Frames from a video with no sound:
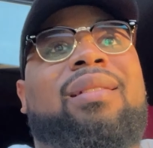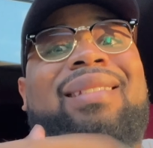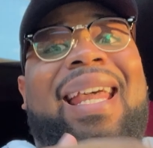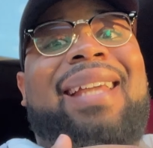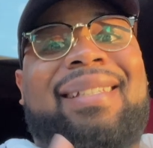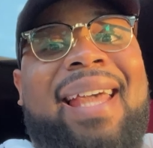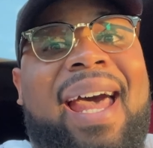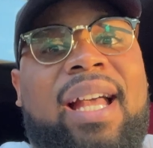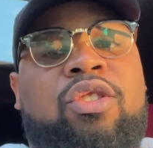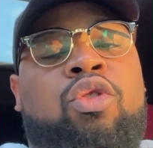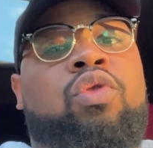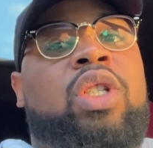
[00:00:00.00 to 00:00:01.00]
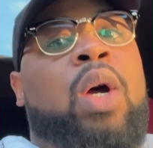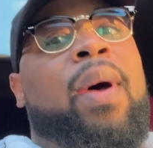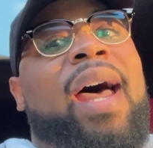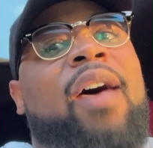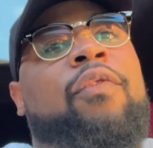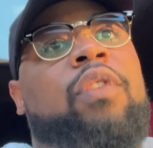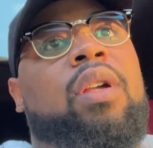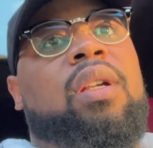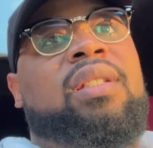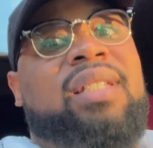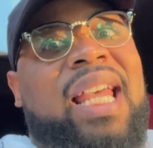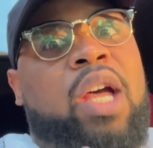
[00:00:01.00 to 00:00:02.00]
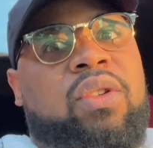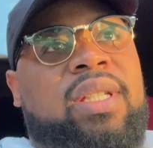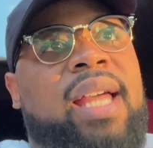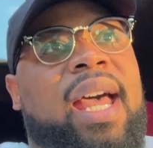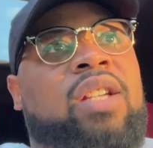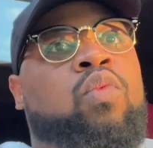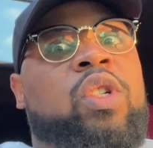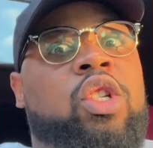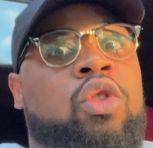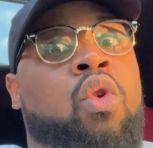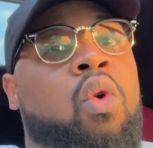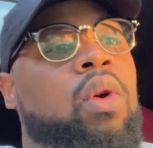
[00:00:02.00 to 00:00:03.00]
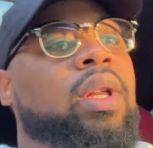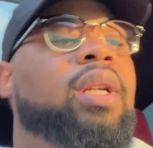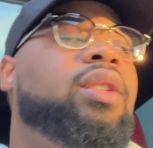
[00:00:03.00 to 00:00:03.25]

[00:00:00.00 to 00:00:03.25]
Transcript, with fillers: state tax, you still have sales tax, which is quarterly.